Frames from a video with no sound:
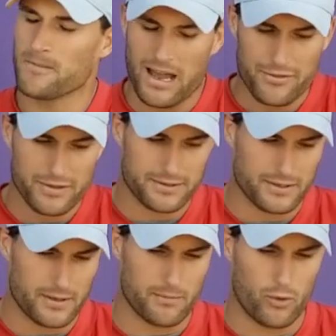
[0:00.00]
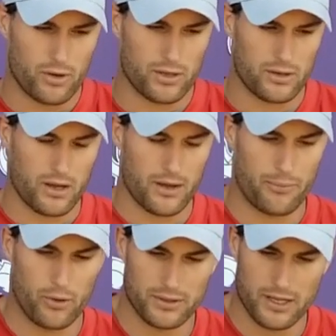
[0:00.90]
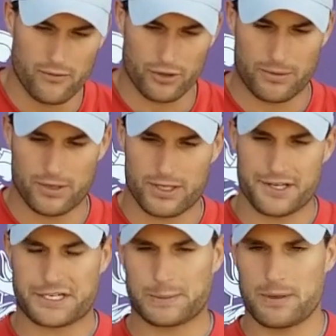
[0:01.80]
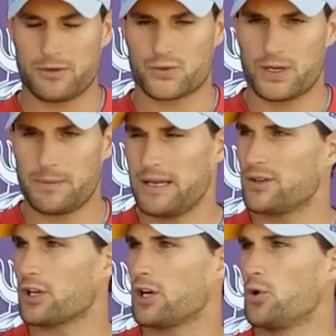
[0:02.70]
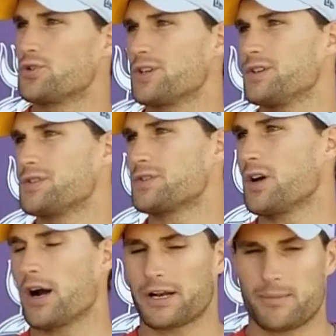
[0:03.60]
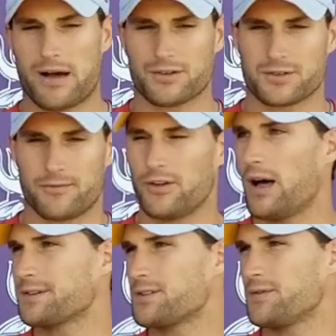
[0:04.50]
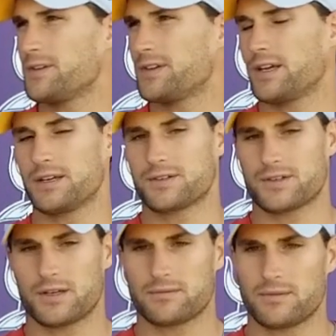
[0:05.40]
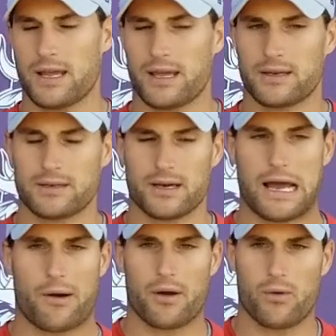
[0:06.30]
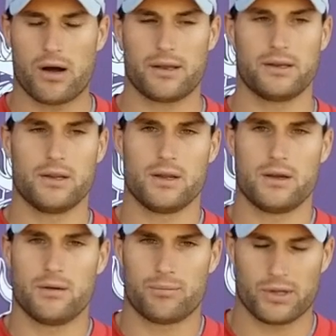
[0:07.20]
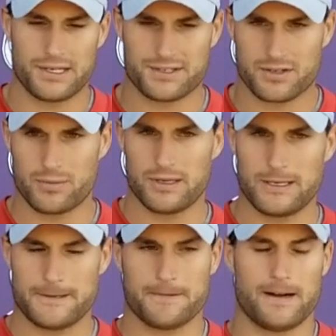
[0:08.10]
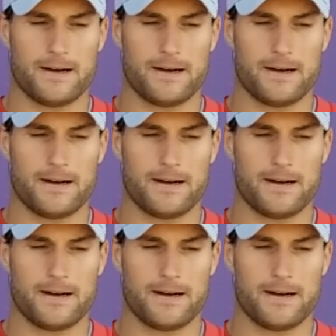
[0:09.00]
I think the more important level of communication will be between me and the coaches, talking about some philosophy things and how I want plays to be